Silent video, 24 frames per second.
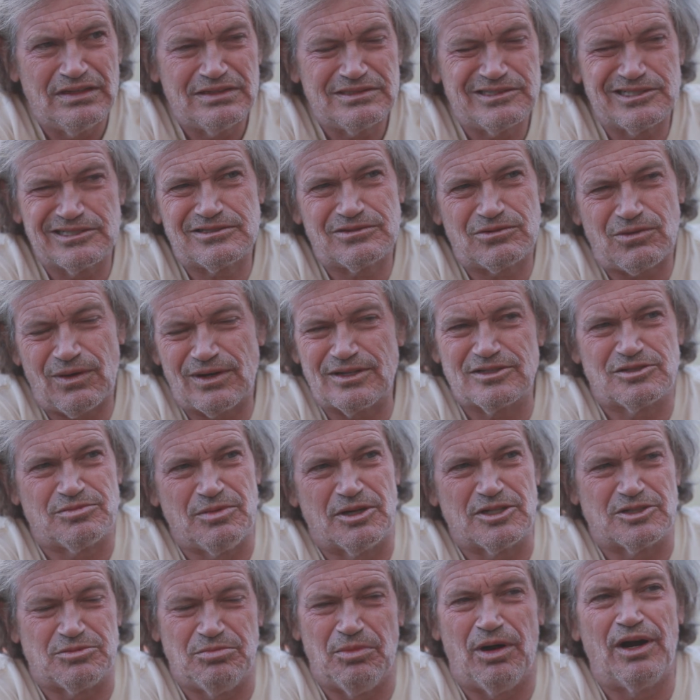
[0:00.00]
just quite as
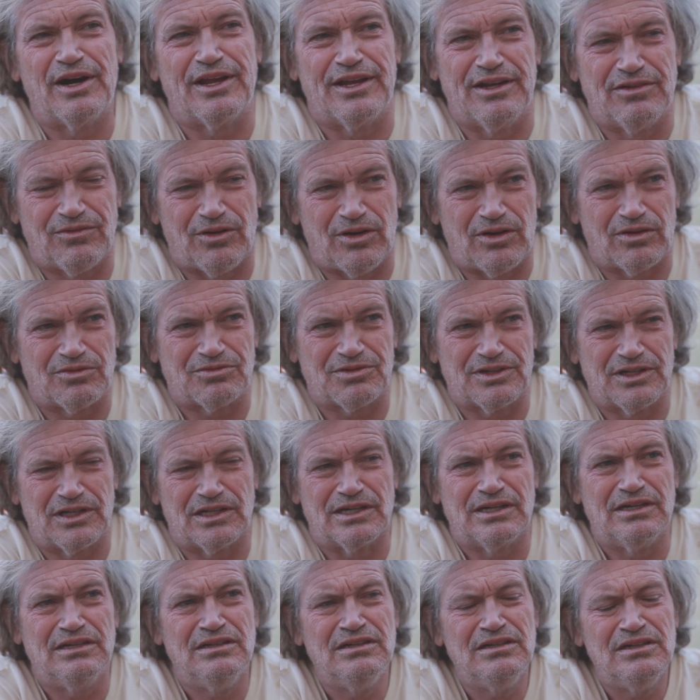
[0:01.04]
much money involved,
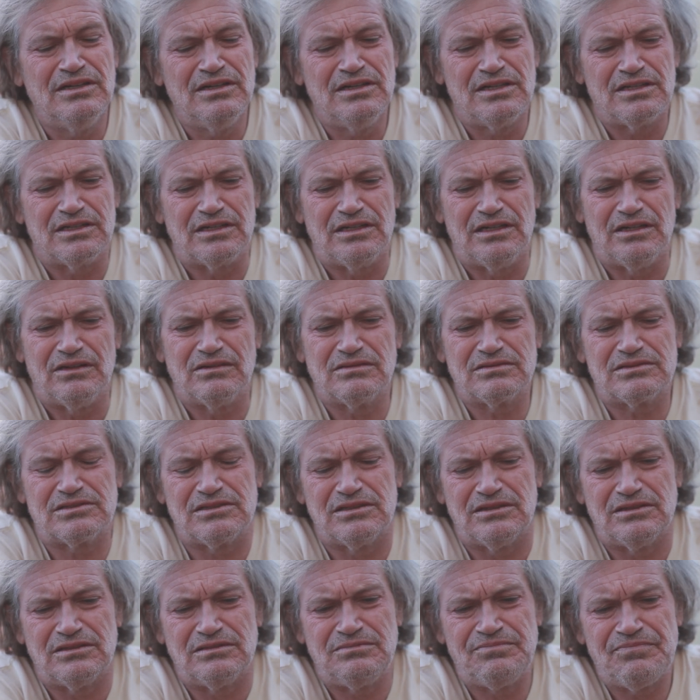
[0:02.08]
really, you know.
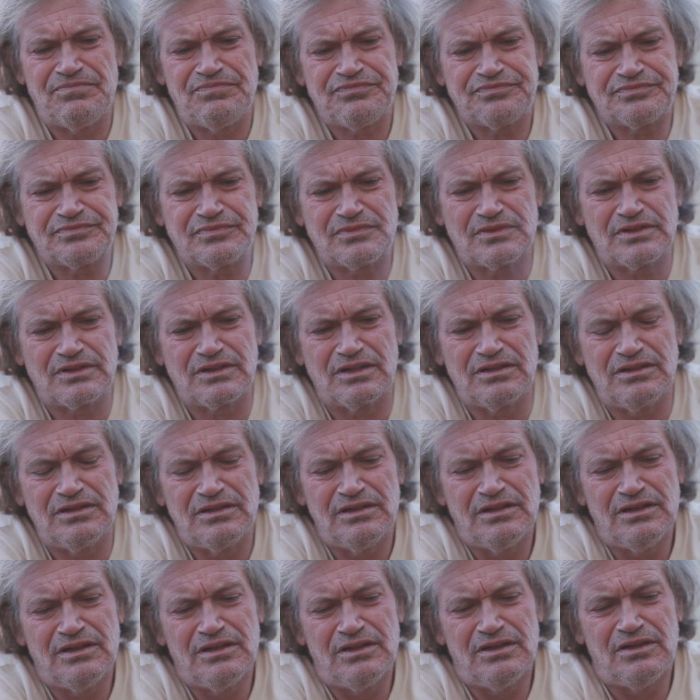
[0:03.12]
So
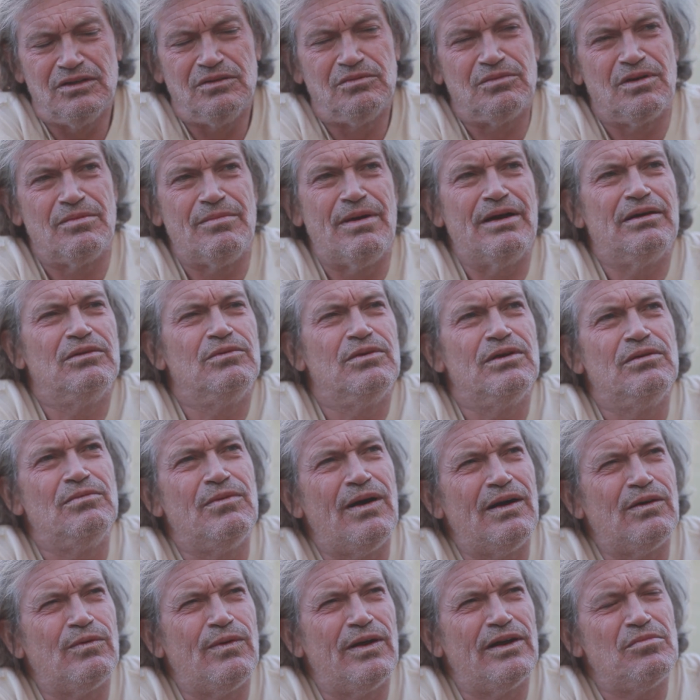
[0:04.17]
we met, we
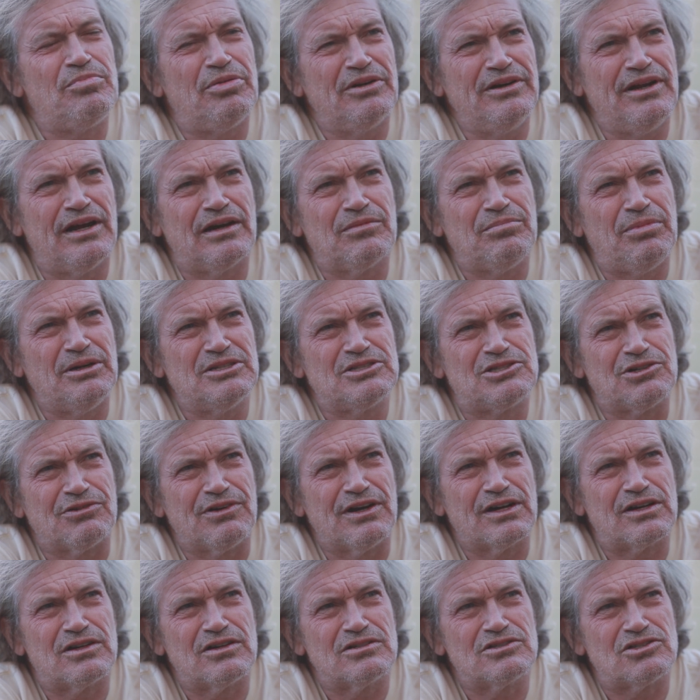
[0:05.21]
wound up putting out a bunch of
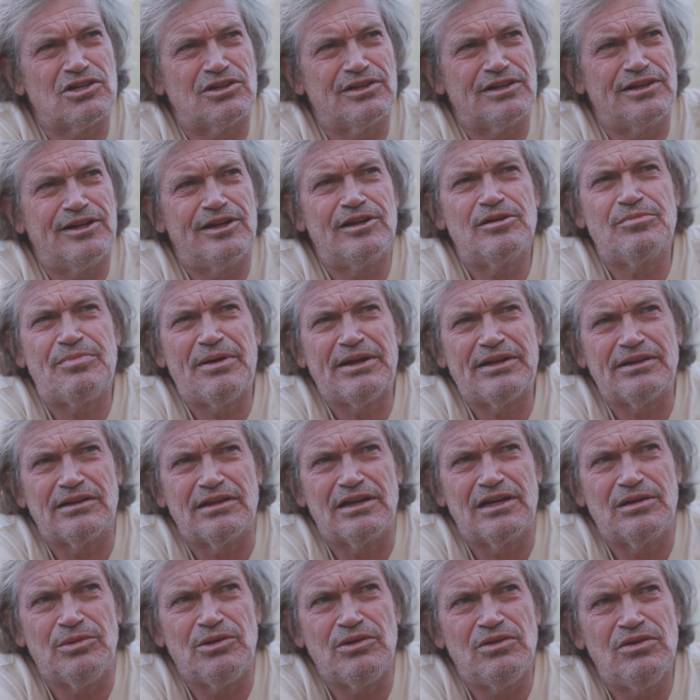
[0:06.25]
records on an independent
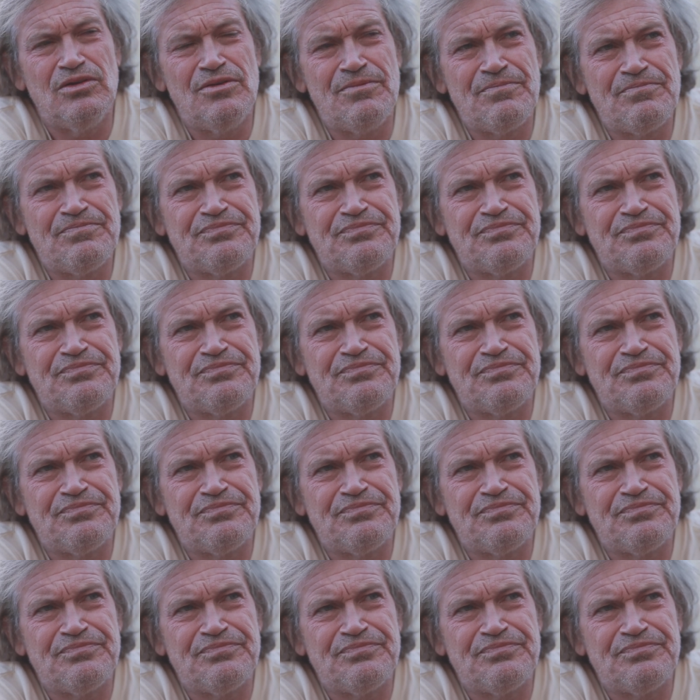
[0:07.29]
label.